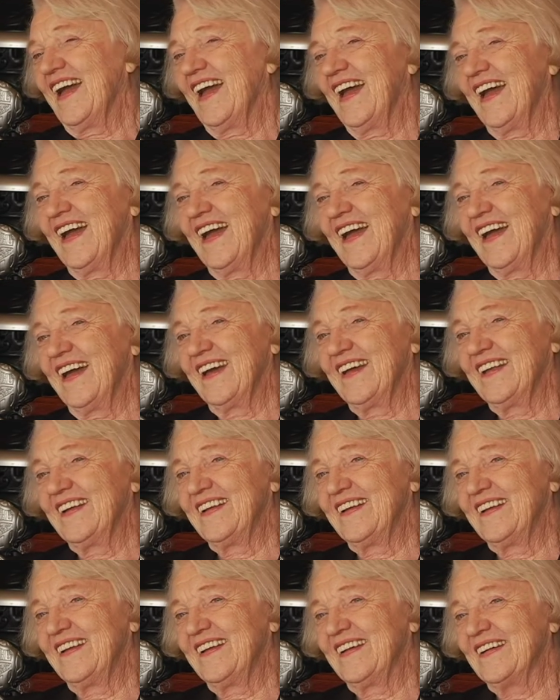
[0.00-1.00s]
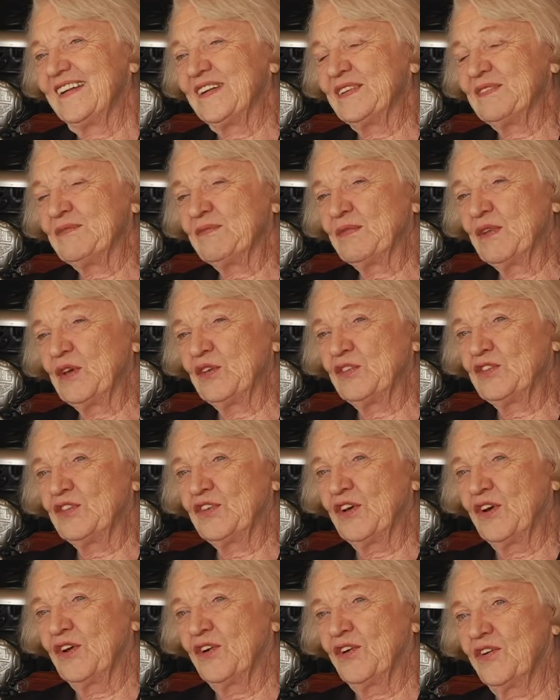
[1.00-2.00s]
And
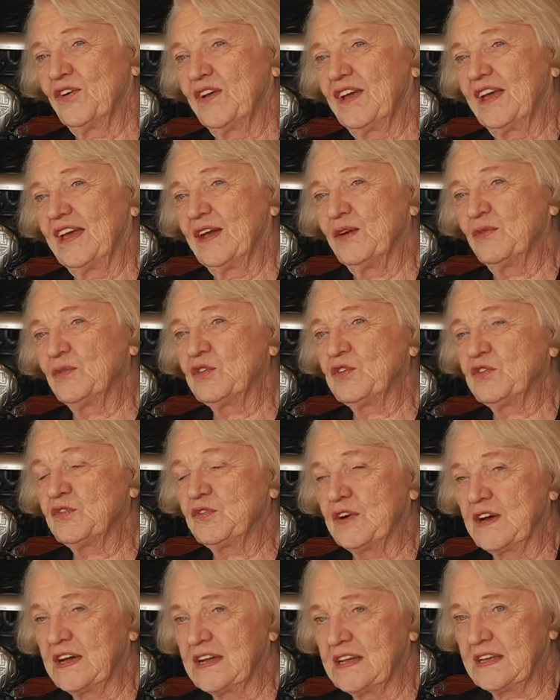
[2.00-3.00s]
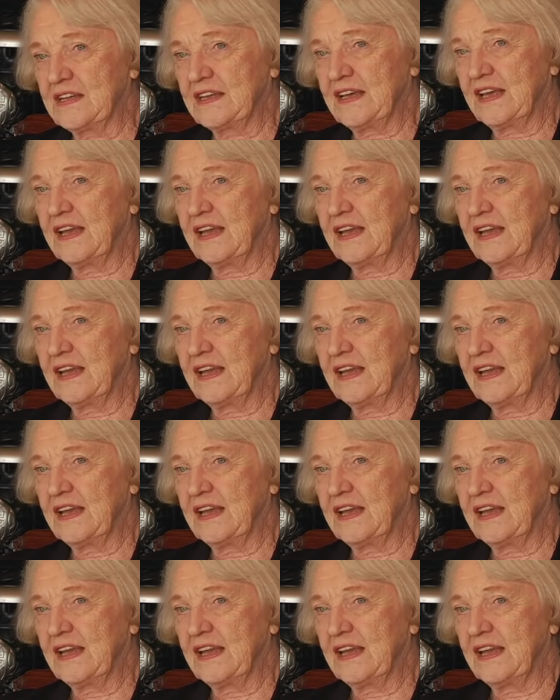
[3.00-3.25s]
so it was fun.